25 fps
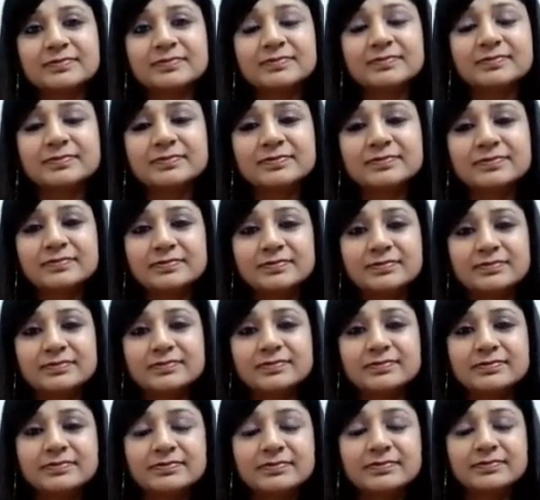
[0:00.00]

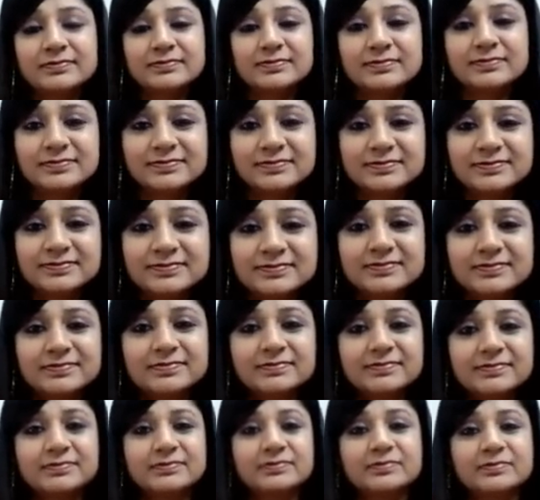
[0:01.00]

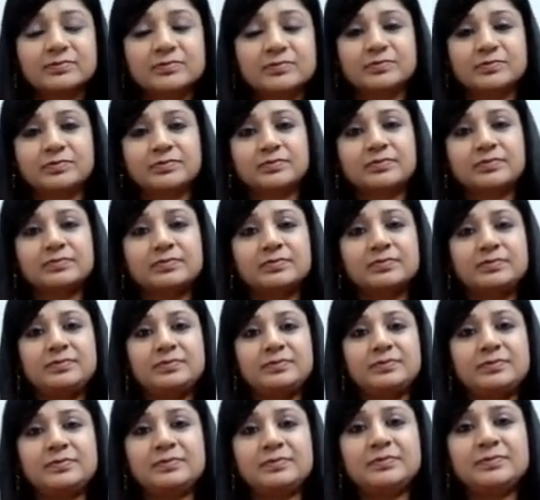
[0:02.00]

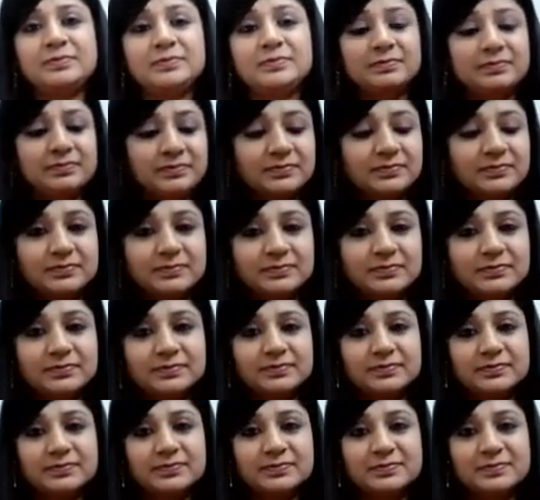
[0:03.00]

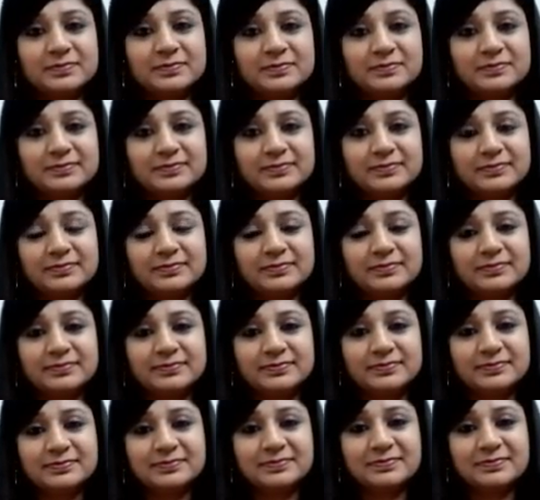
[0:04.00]
(not speaking)